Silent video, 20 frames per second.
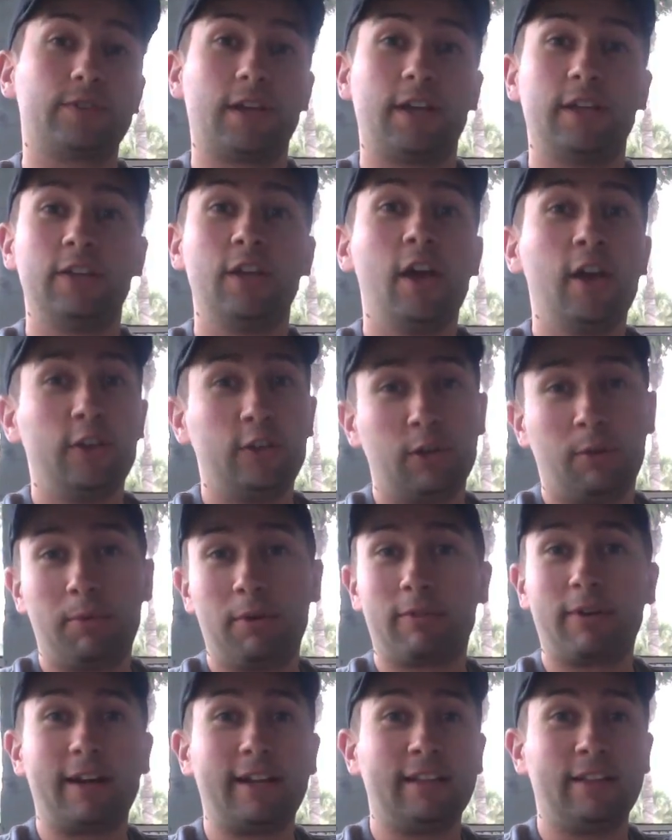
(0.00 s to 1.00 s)
and you'll be
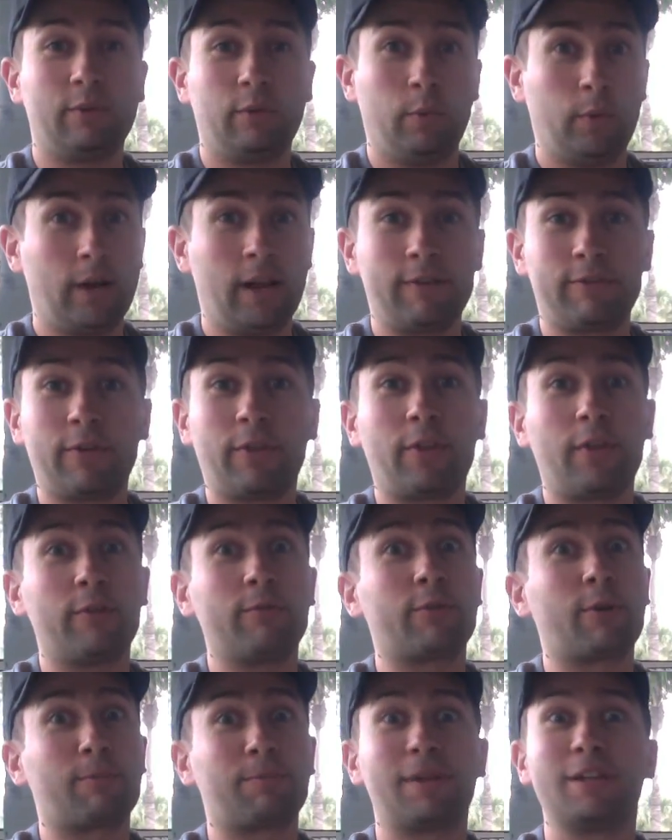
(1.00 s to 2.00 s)
writing whatever the
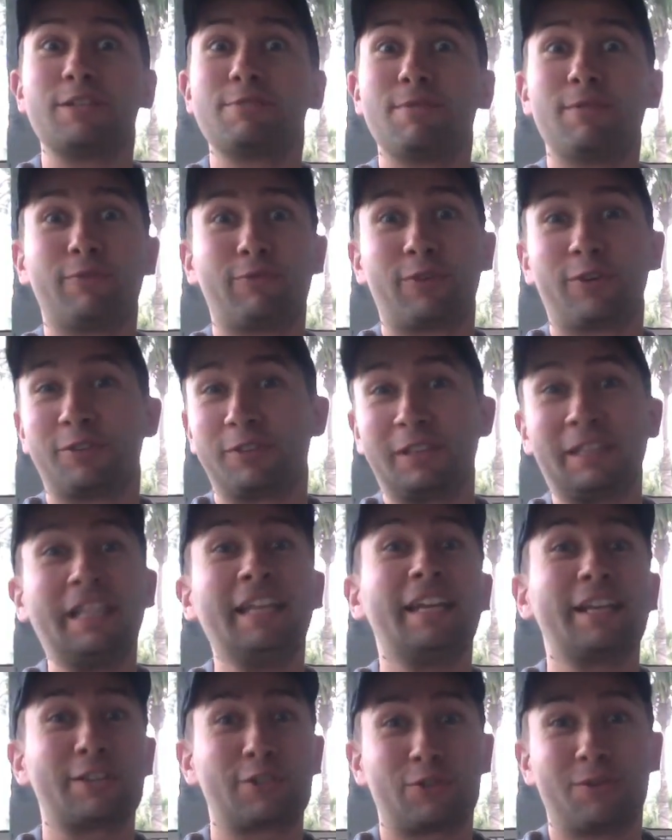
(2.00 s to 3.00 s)
replacement for
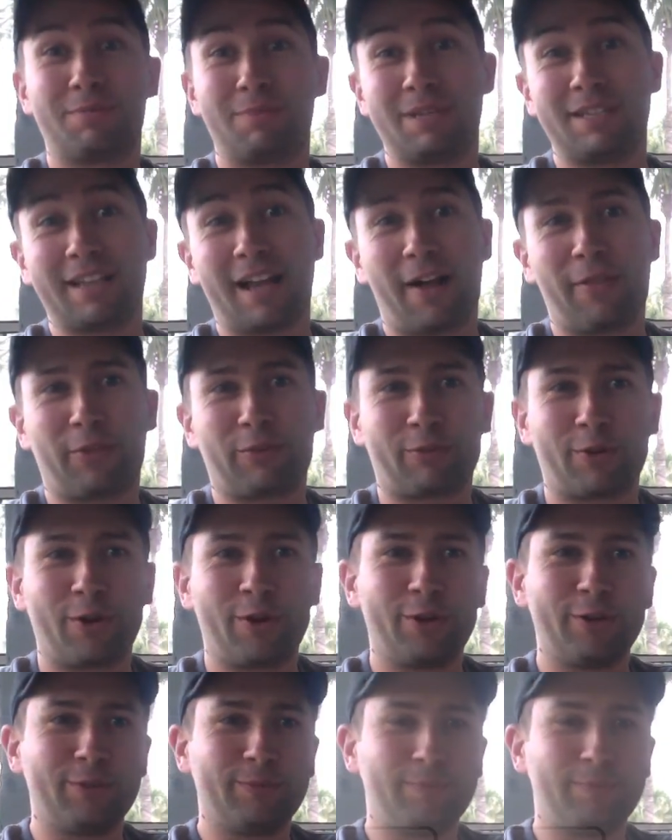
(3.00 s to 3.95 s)
Linux will be down the road.